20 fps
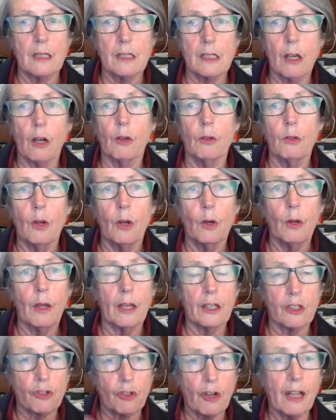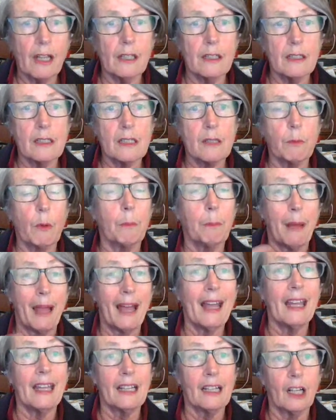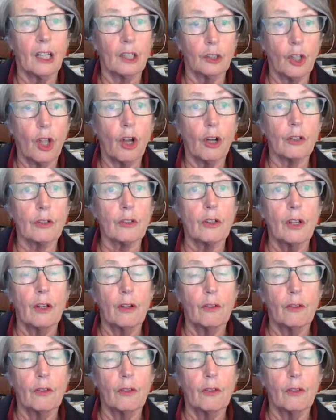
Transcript: So Australians were paying a lot